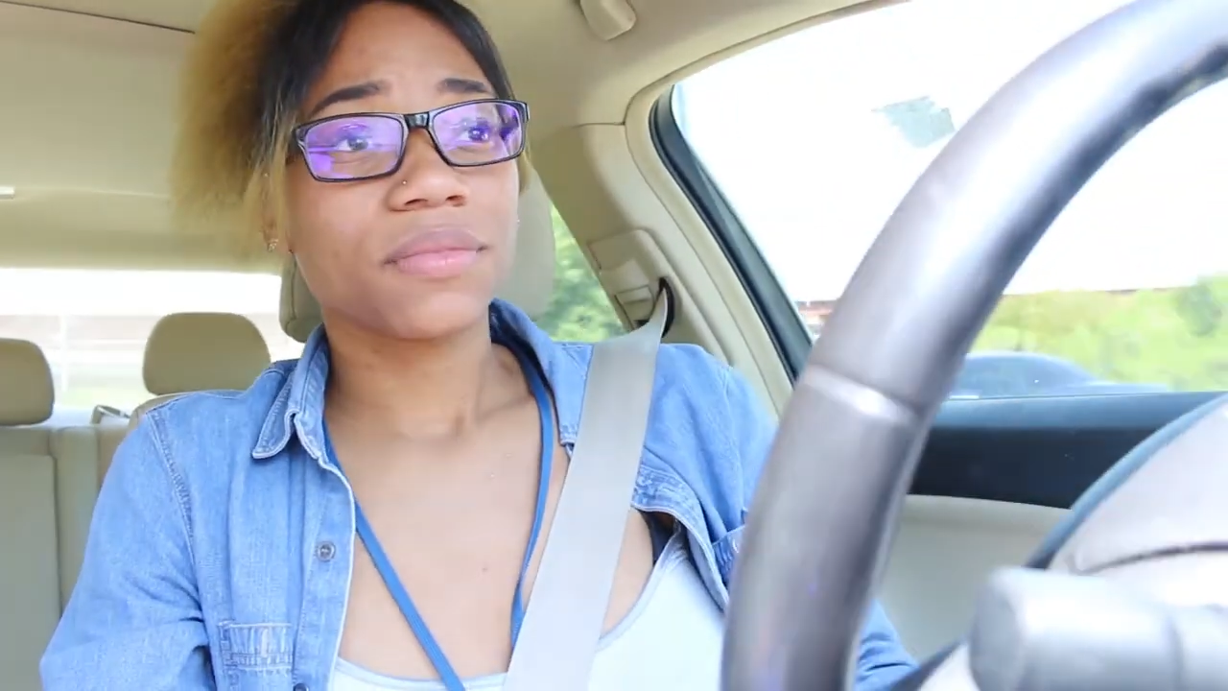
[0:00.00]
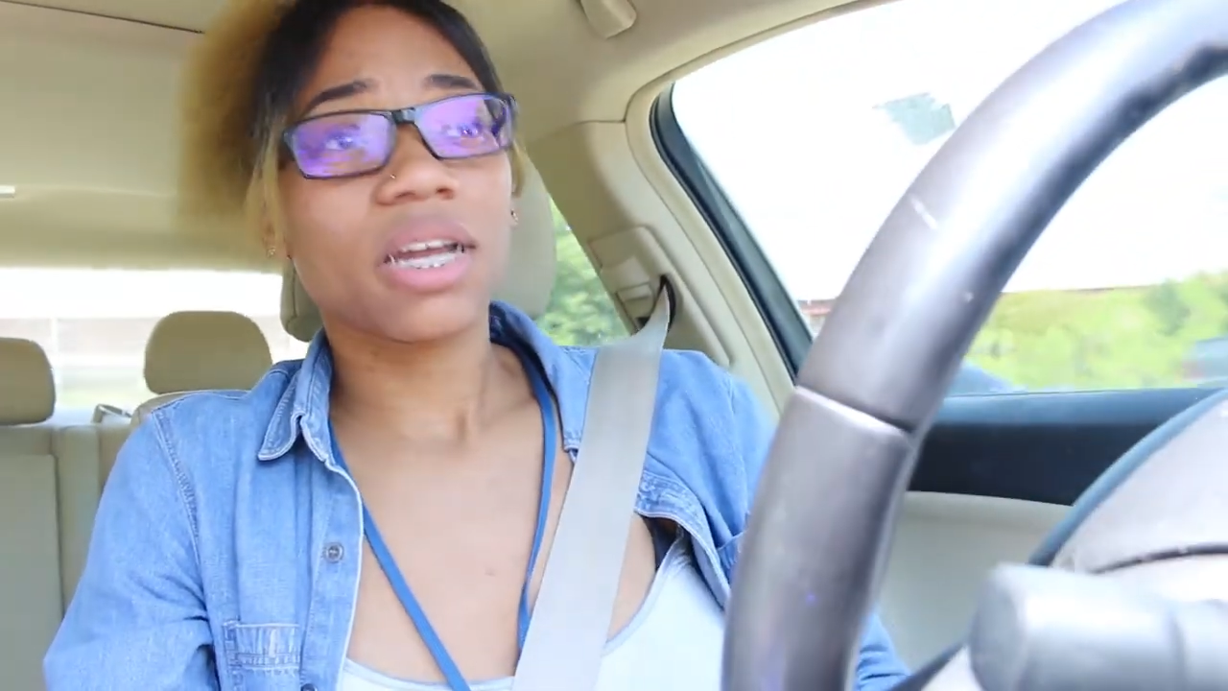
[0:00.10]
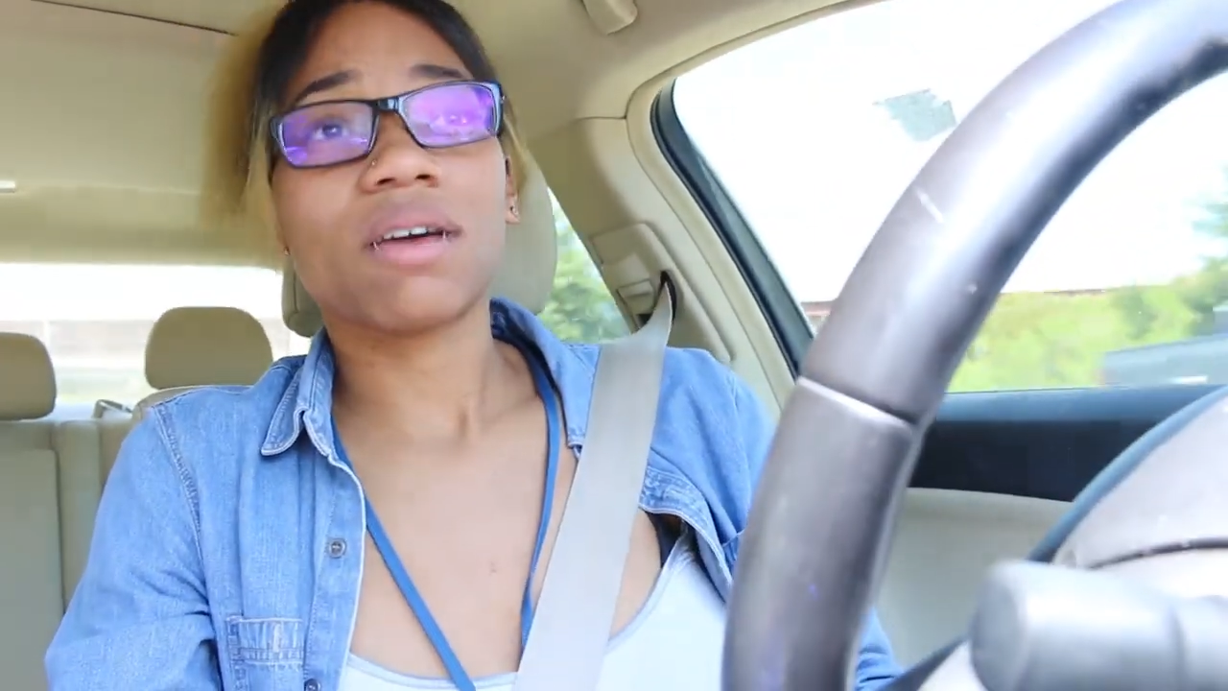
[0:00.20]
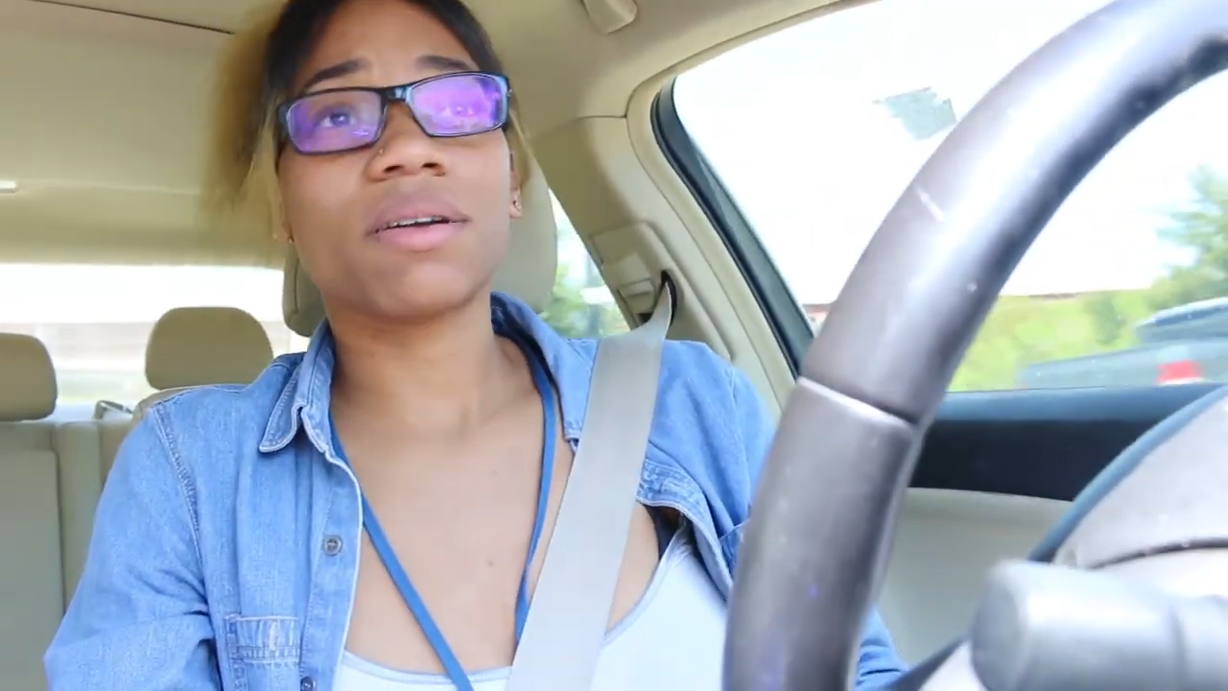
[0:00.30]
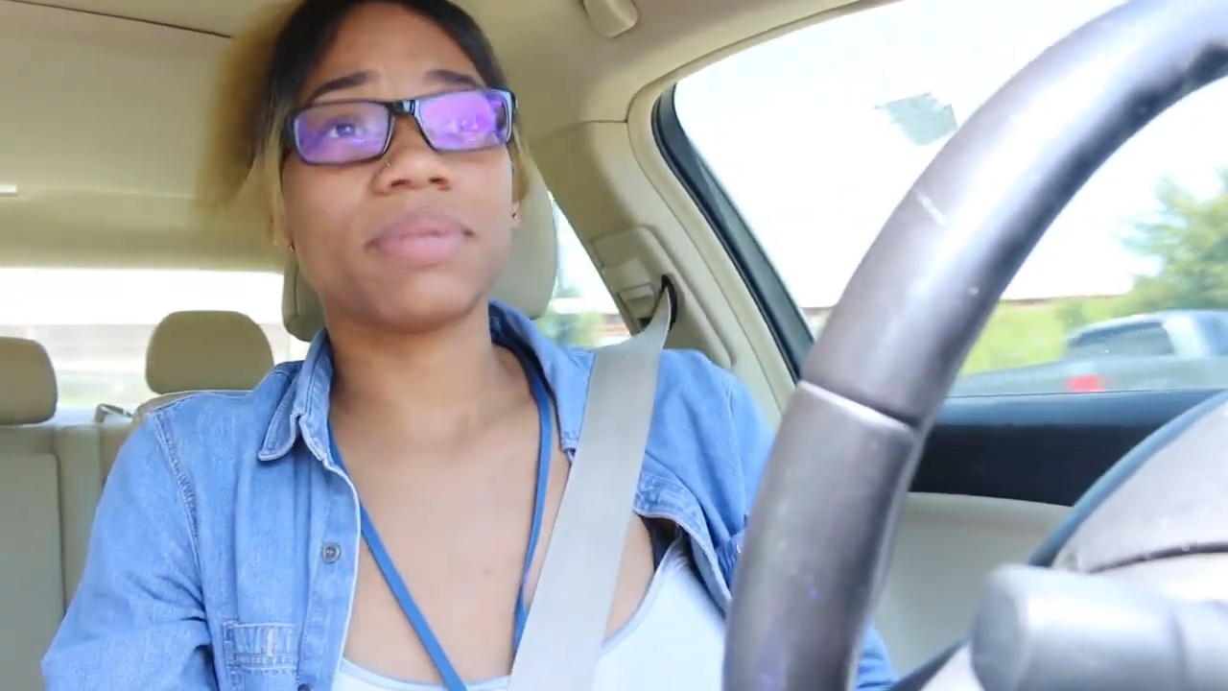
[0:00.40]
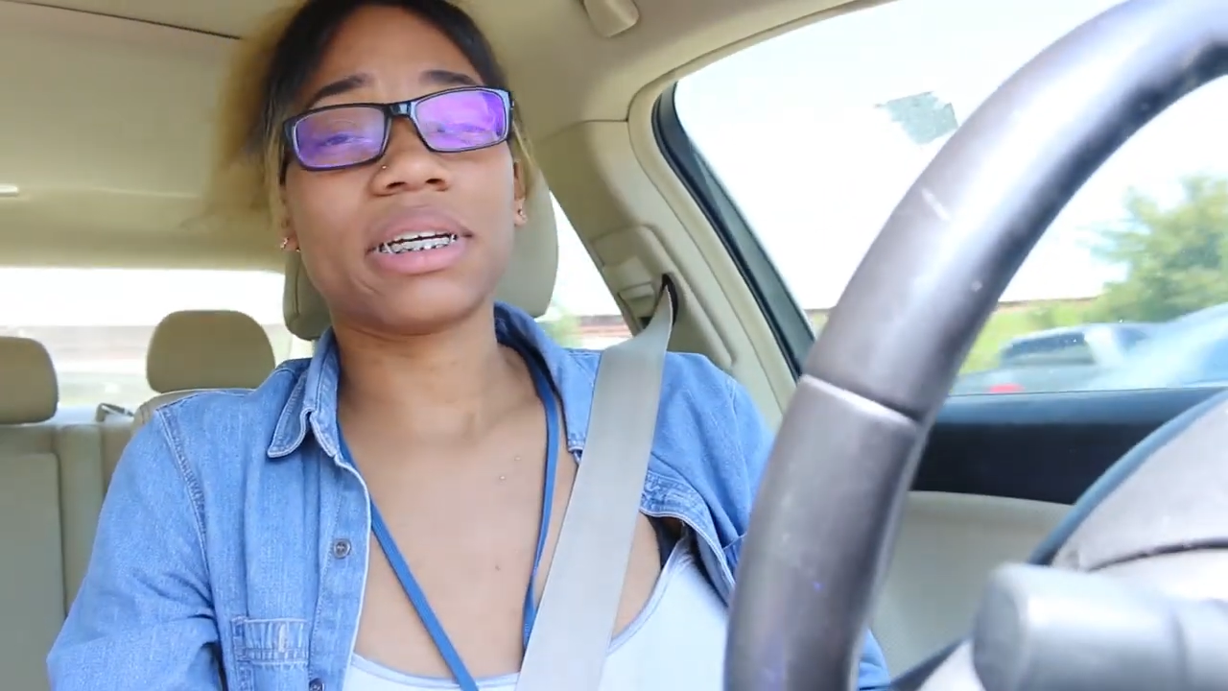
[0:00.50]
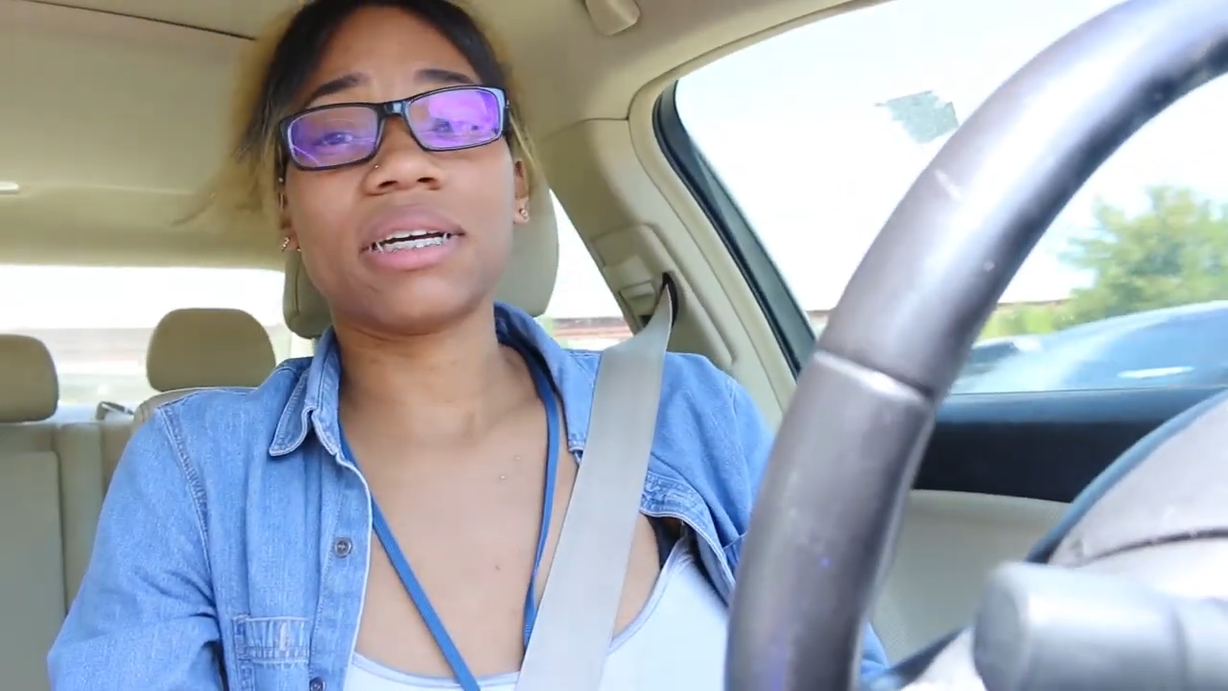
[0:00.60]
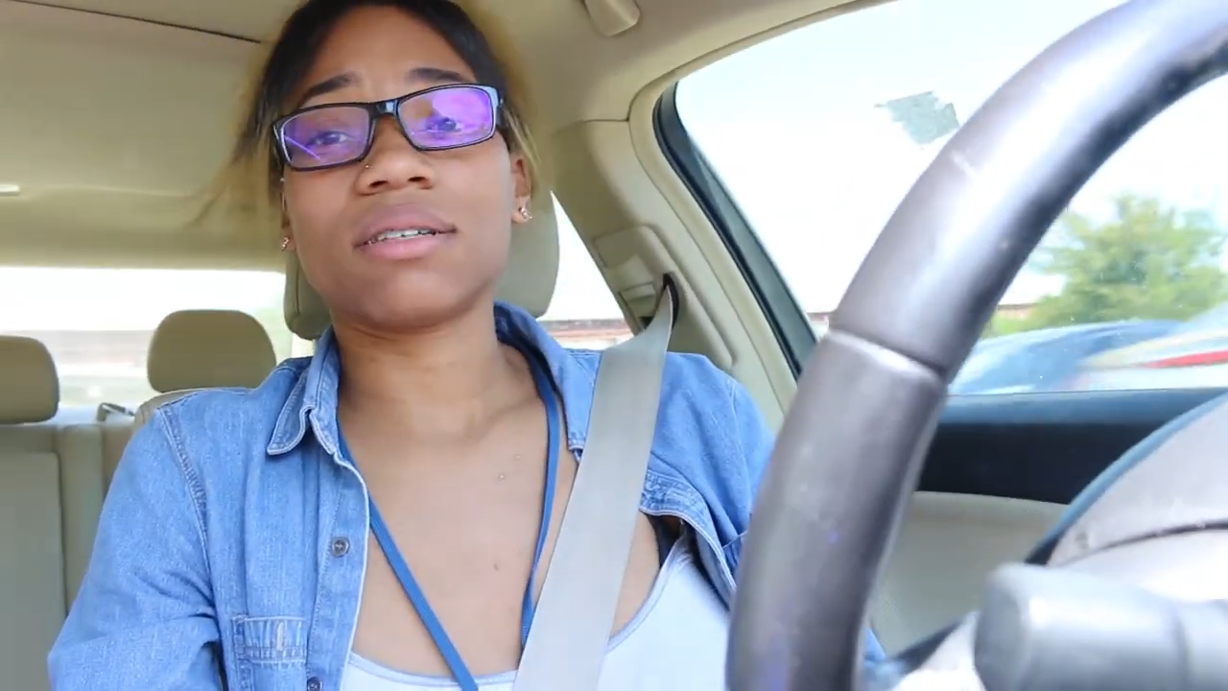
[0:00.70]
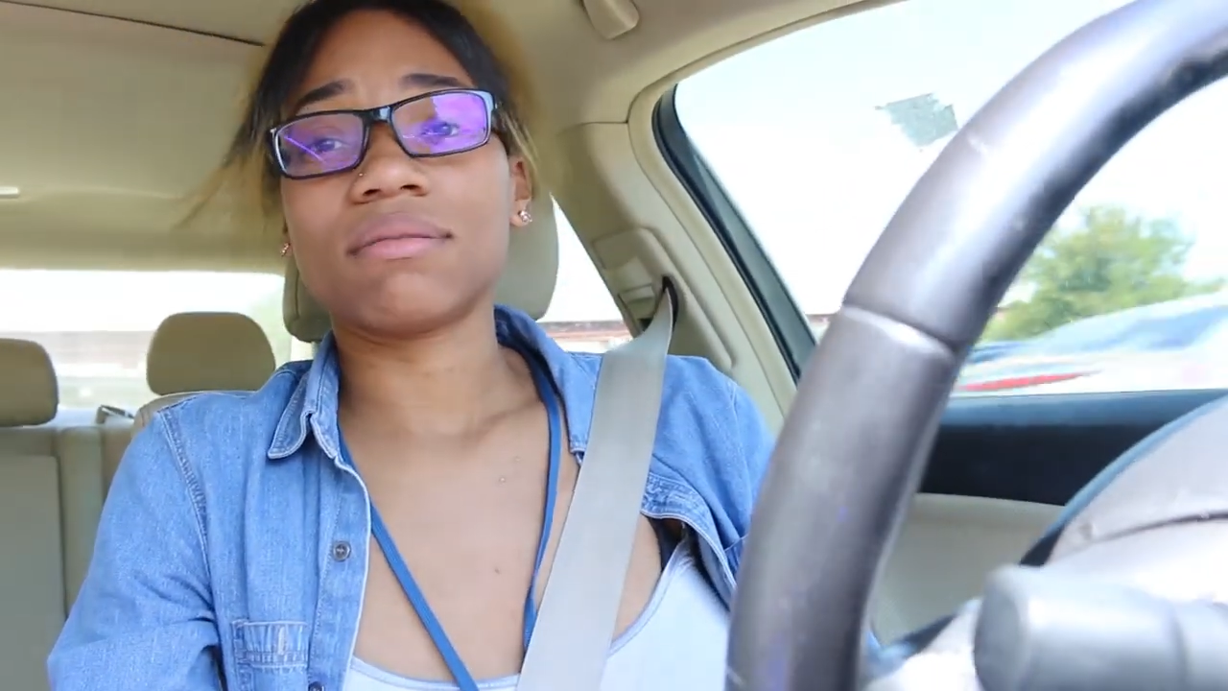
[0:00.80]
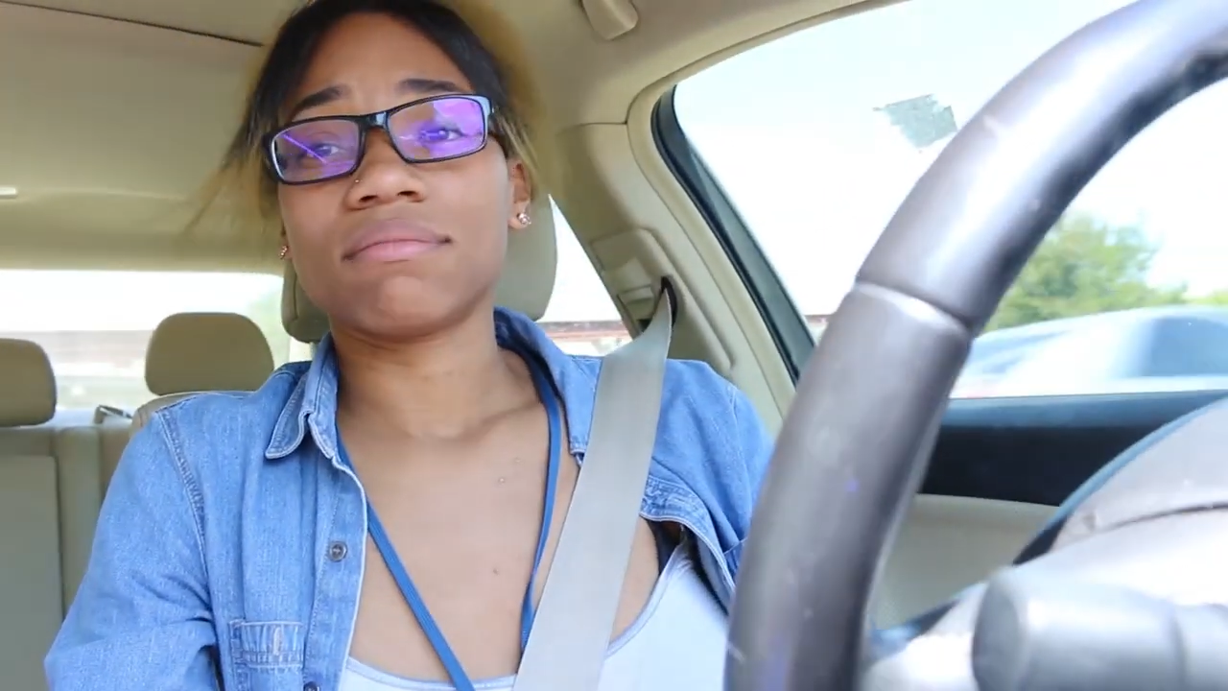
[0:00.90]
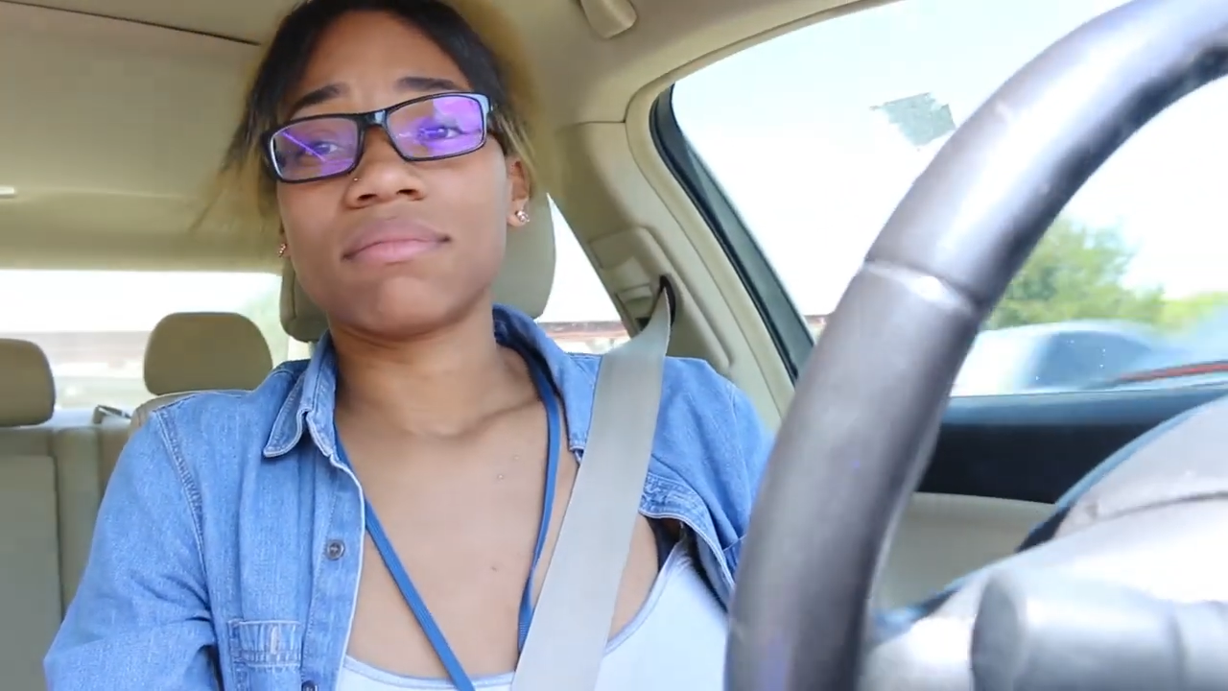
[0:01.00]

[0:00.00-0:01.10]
You know what I'm saying?